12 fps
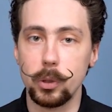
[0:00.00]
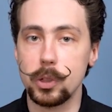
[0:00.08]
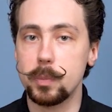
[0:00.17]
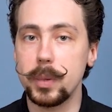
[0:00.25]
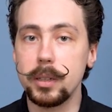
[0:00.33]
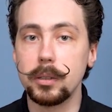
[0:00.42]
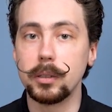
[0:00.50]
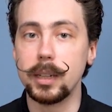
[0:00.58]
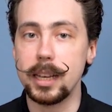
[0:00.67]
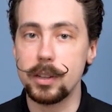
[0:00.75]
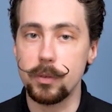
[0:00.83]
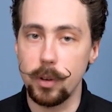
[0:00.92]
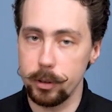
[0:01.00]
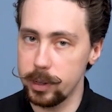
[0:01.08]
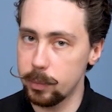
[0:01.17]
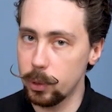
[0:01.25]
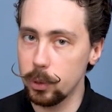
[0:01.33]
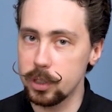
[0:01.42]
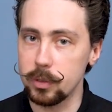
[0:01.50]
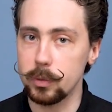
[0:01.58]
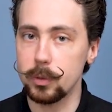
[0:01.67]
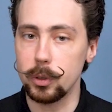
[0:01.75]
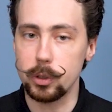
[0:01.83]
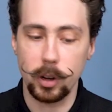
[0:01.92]
Your spindle is very
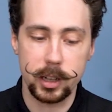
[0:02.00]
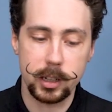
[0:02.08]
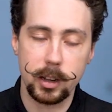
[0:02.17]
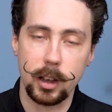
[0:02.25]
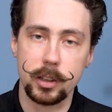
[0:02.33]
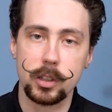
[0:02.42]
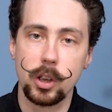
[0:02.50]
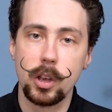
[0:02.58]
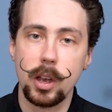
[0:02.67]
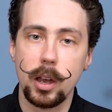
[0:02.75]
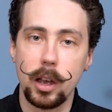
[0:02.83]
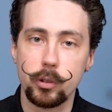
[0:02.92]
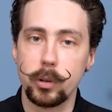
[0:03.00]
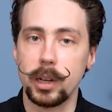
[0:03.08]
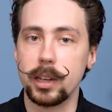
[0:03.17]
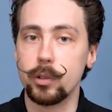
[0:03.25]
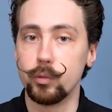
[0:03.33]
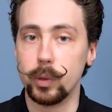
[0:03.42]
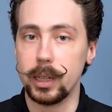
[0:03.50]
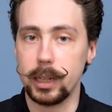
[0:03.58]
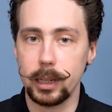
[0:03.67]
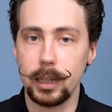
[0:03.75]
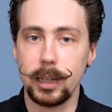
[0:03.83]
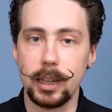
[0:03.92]
important for trying to cut acrylic really
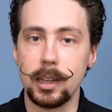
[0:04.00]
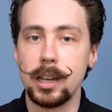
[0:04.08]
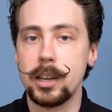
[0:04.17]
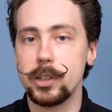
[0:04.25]
clearly.